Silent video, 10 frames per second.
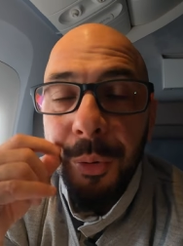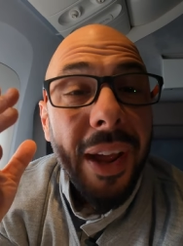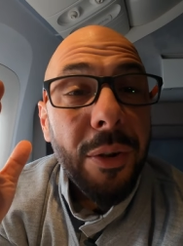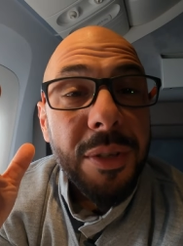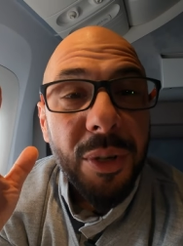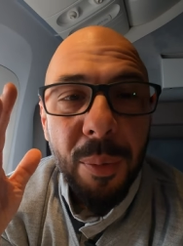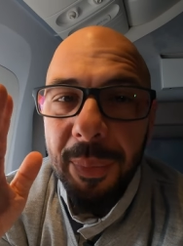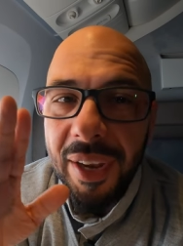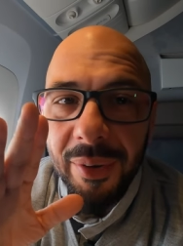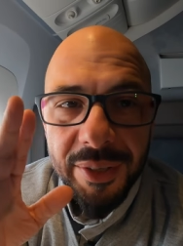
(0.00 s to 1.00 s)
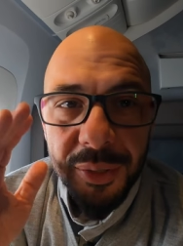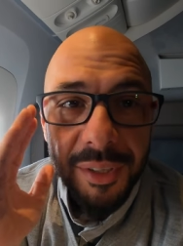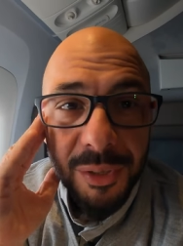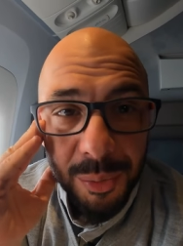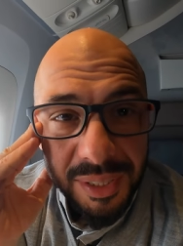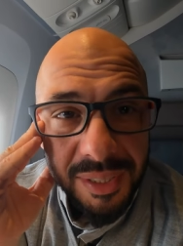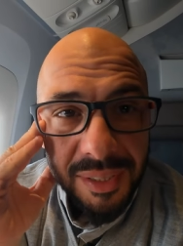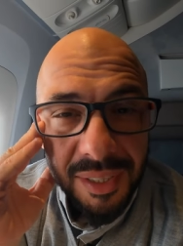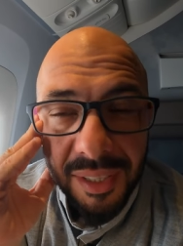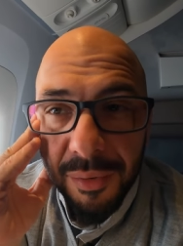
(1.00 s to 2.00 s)
You cannot compare it to the
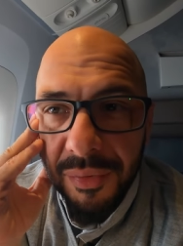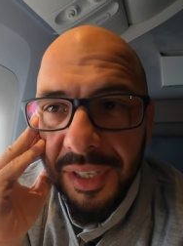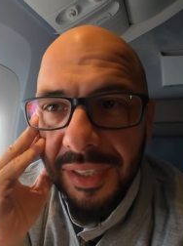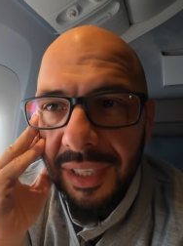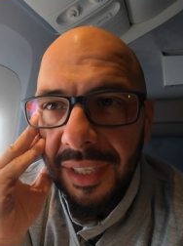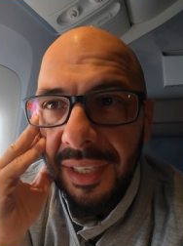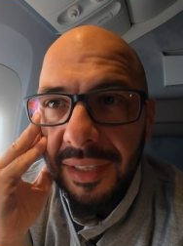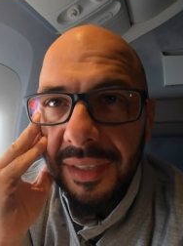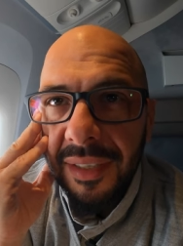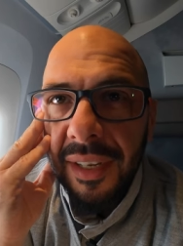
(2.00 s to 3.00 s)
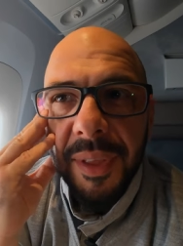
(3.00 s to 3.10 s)
Swiss uh, first class.